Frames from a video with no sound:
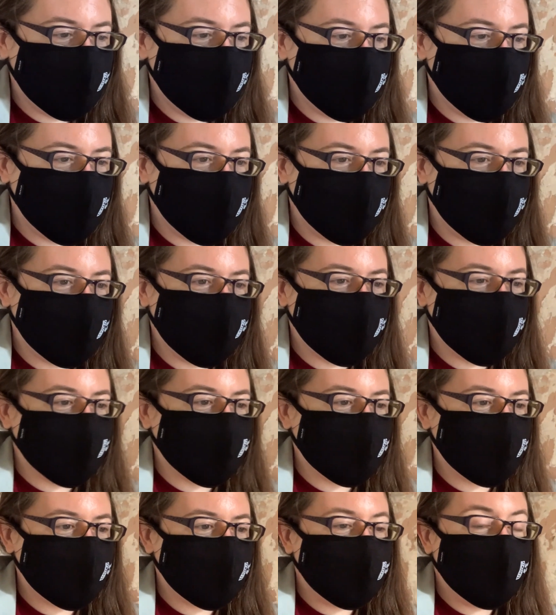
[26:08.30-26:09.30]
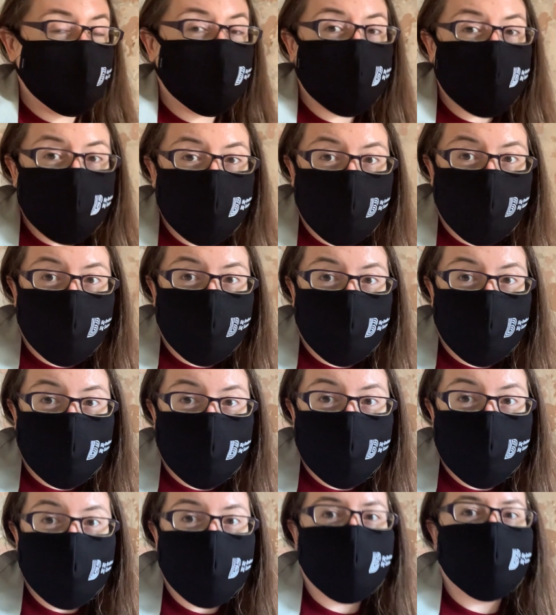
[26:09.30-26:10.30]
One of the most
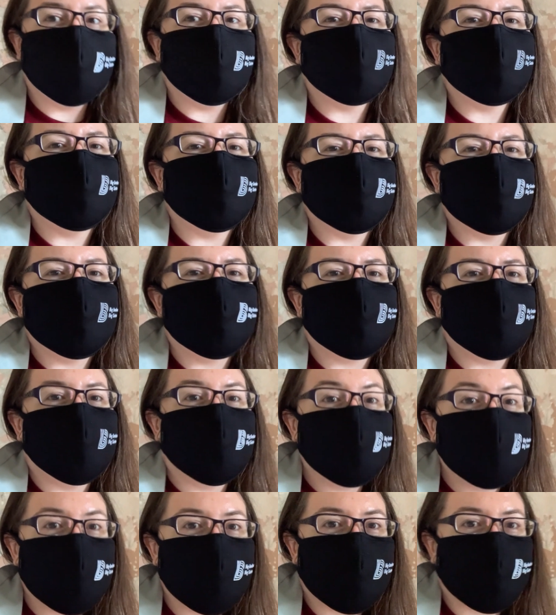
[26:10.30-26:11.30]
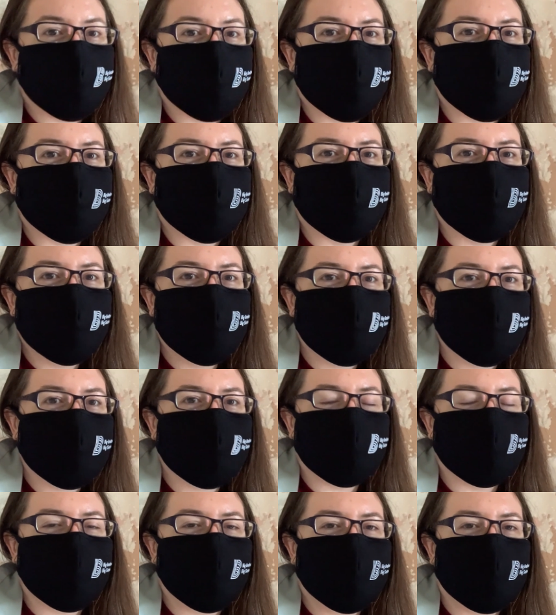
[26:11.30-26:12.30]
paranormal areas of the prison.
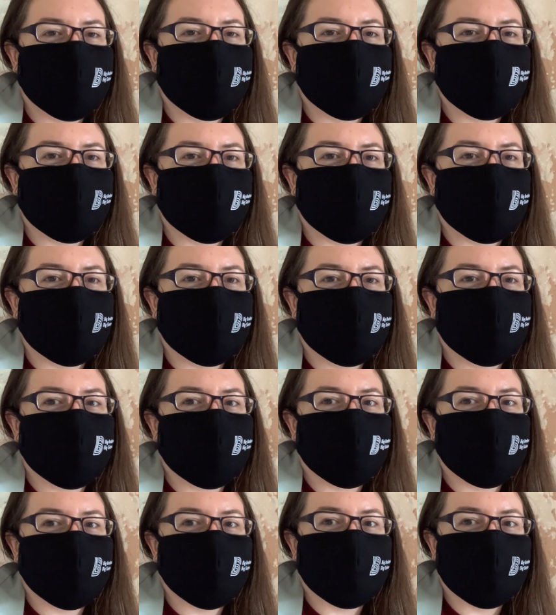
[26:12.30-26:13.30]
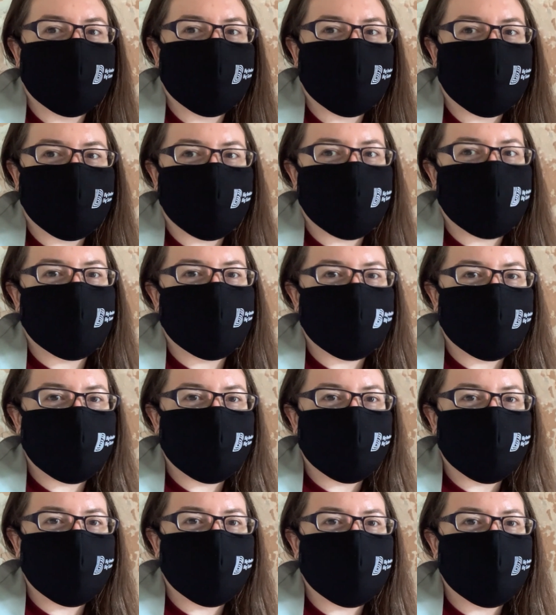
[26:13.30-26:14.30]
Apparently there was somebody in
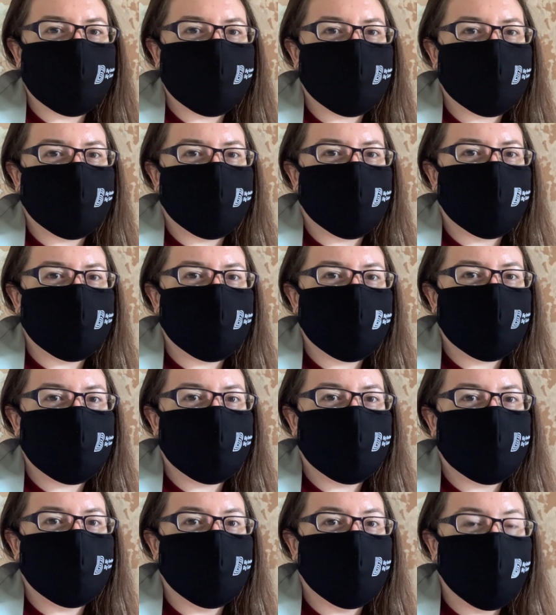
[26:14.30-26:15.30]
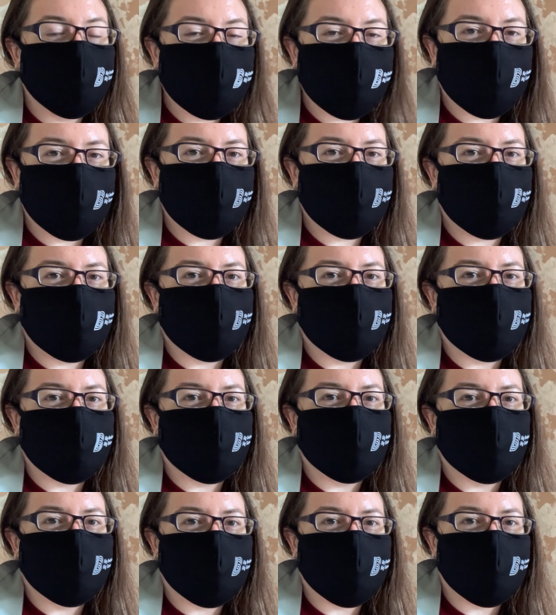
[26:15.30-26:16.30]
here that multiple people
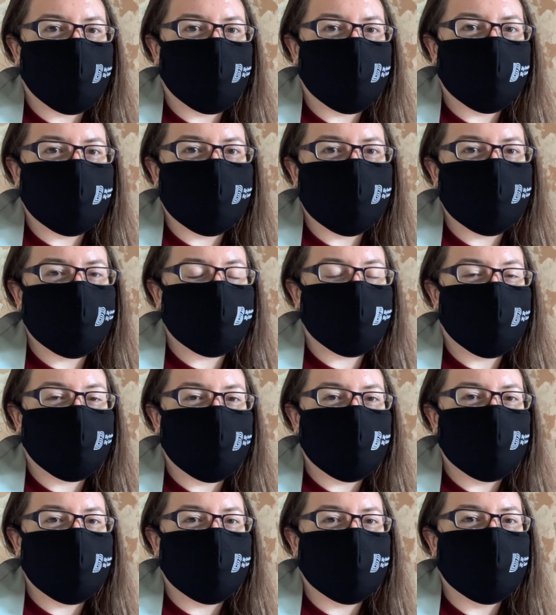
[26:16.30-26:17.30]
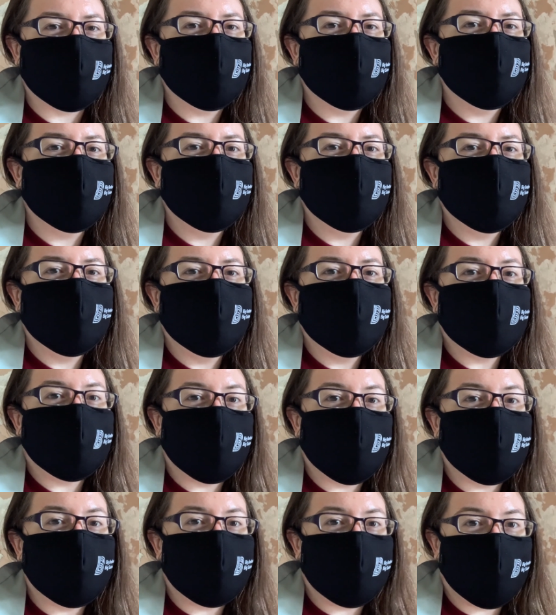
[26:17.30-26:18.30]
have recorded screaming,
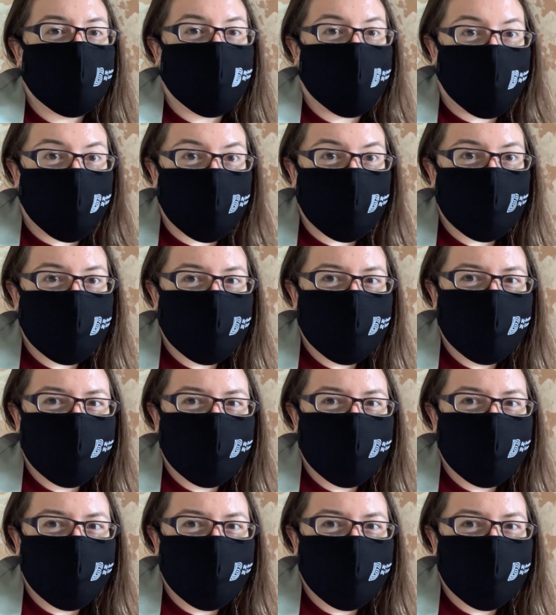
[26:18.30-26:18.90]
"Get me out."